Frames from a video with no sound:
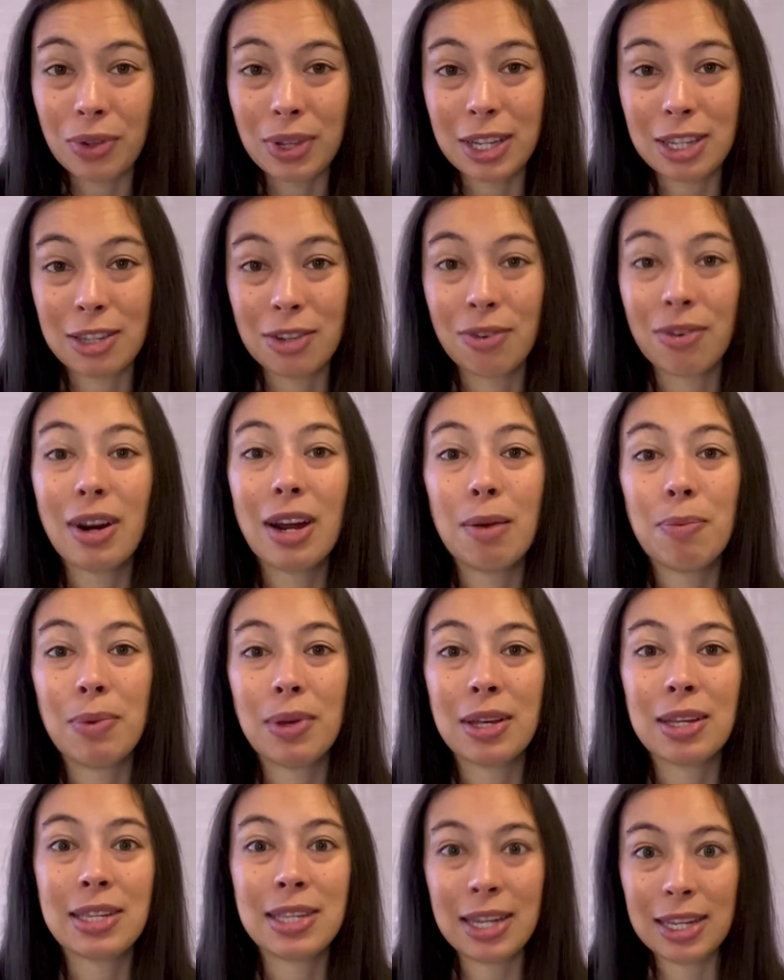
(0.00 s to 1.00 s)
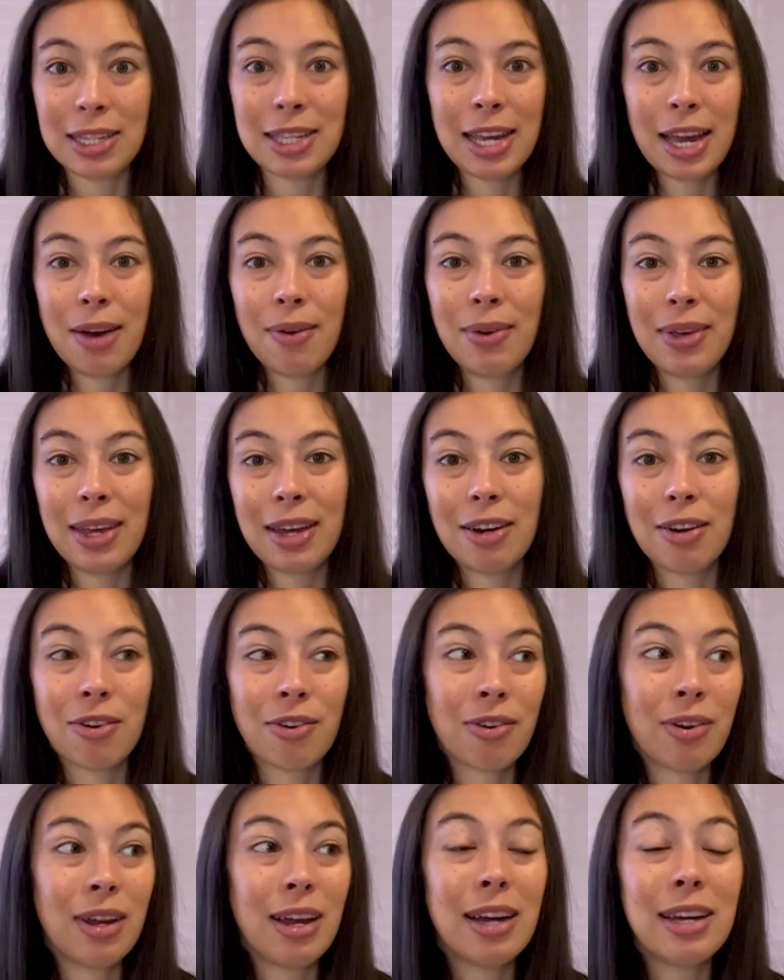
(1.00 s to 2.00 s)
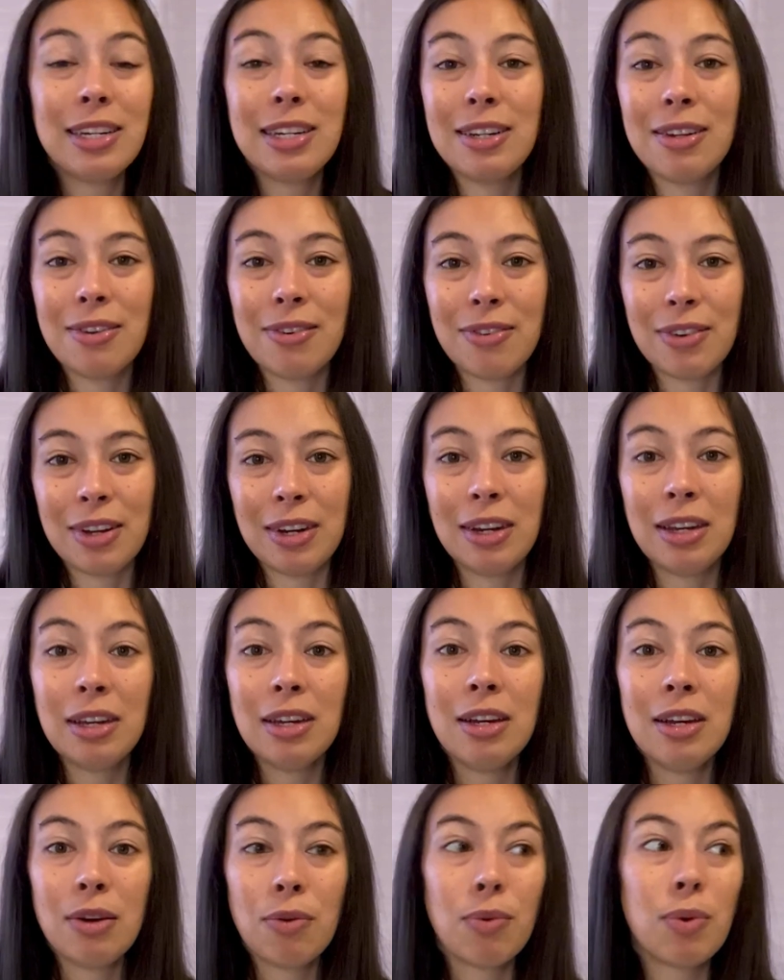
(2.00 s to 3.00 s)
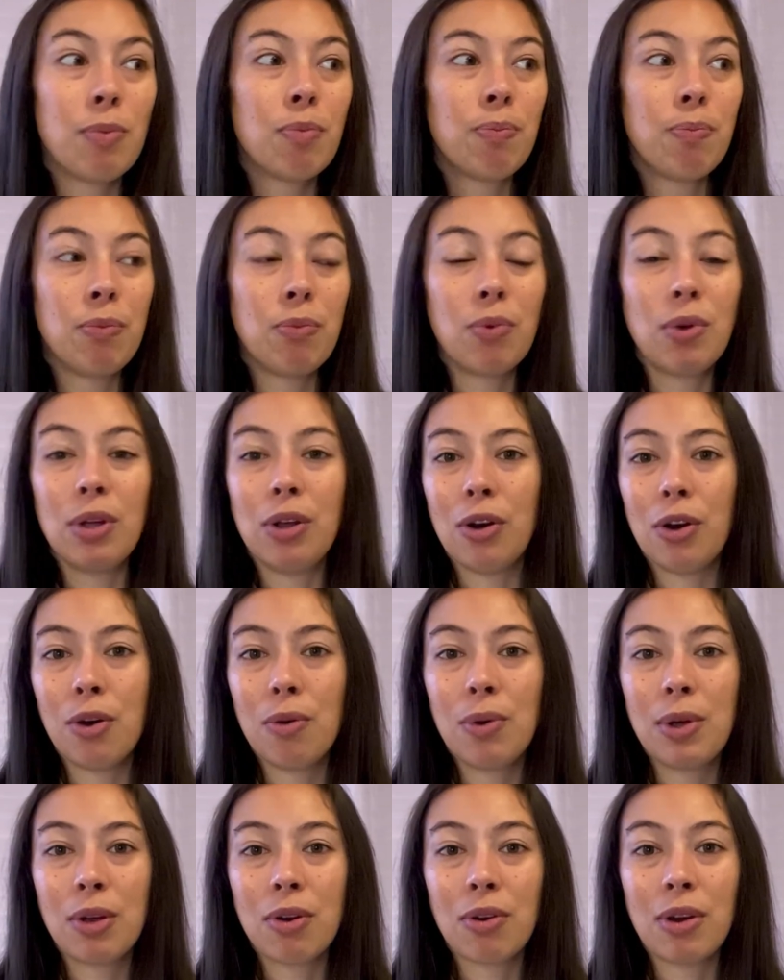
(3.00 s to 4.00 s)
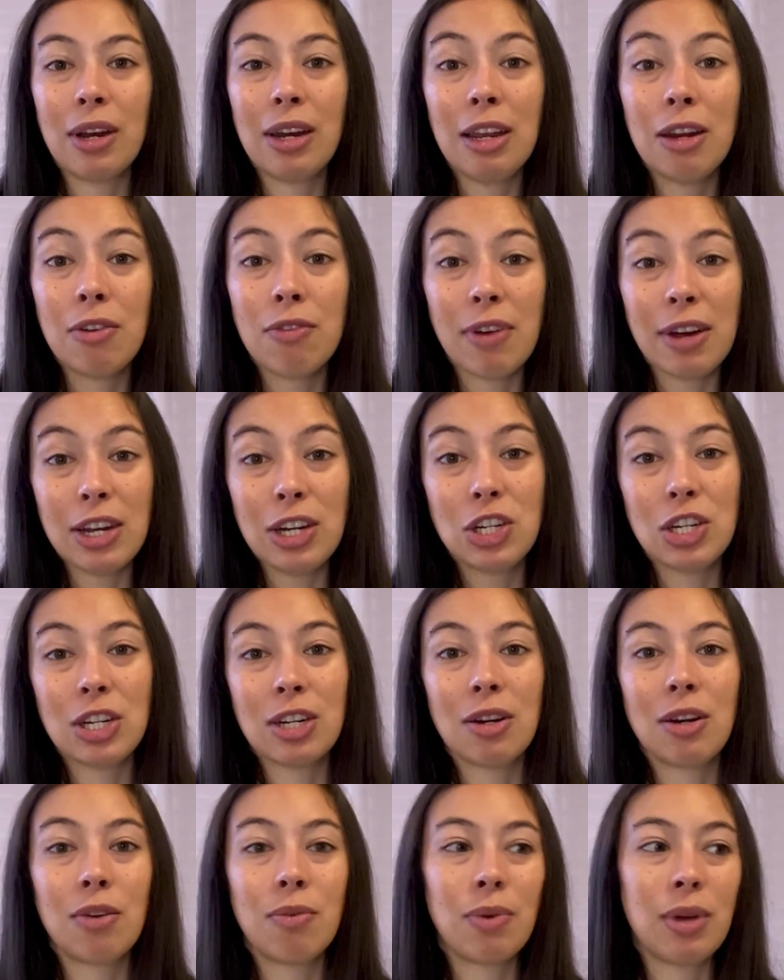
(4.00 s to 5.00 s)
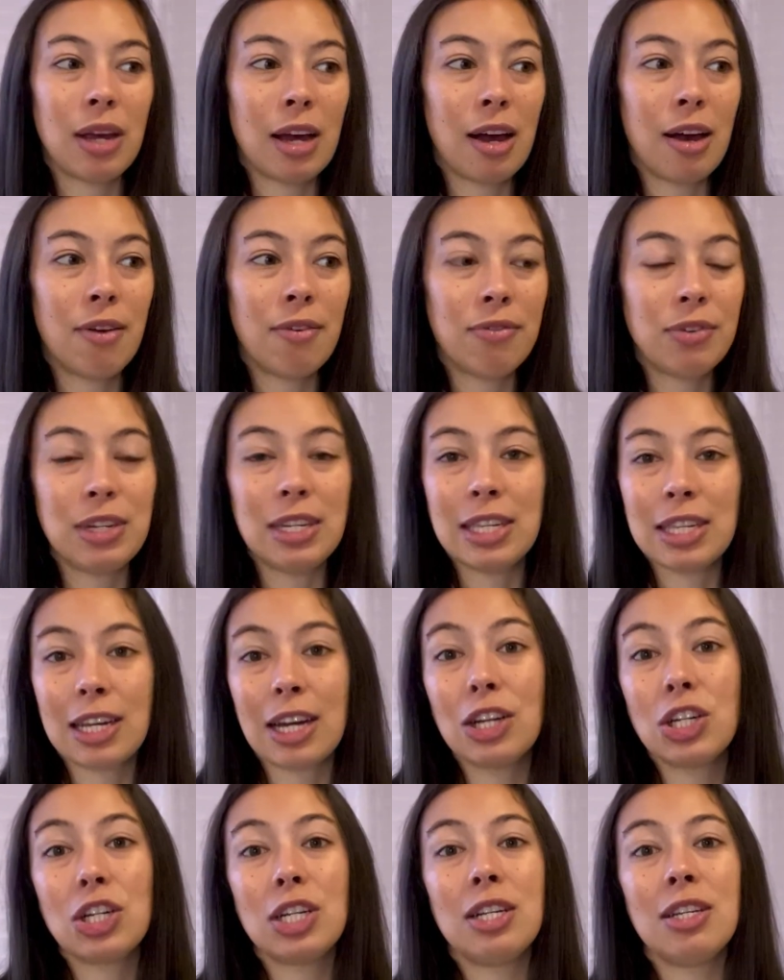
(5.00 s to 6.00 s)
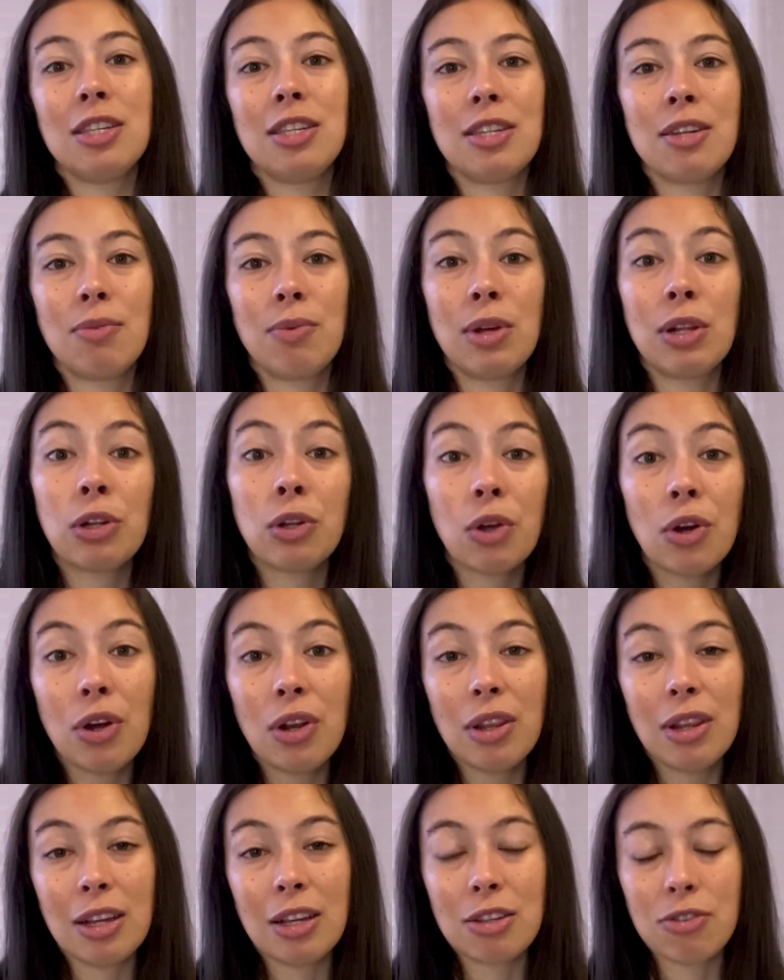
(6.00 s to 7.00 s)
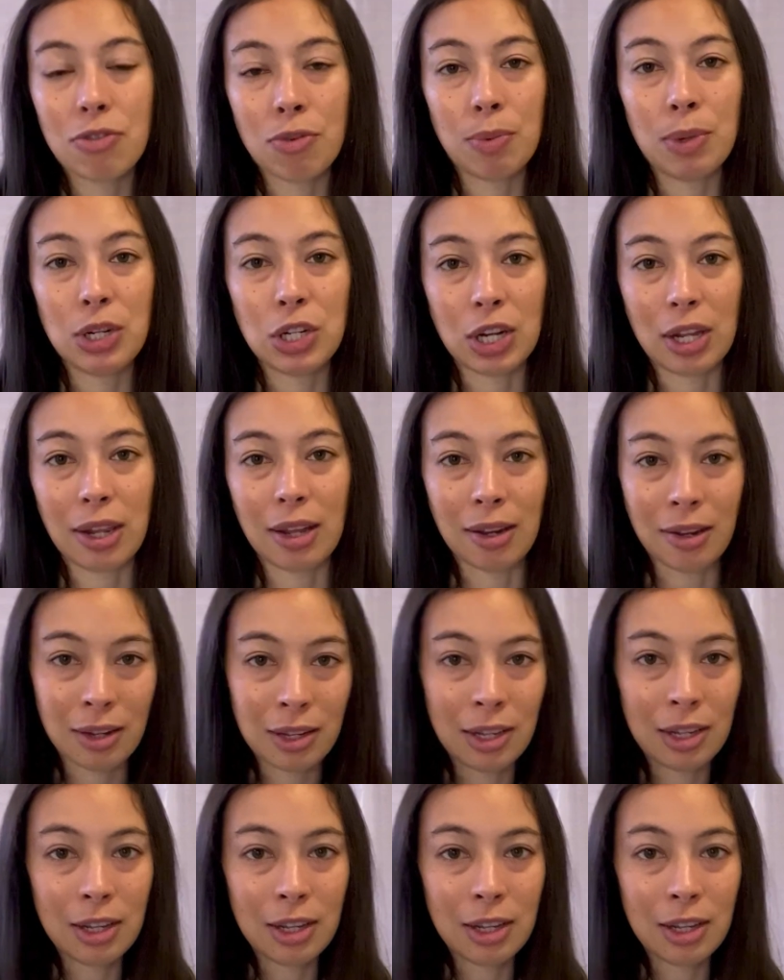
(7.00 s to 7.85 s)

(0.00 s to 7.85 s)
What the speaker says: That's great because that's how we get creative and we create innovation and we have discussions and we learn things from each other.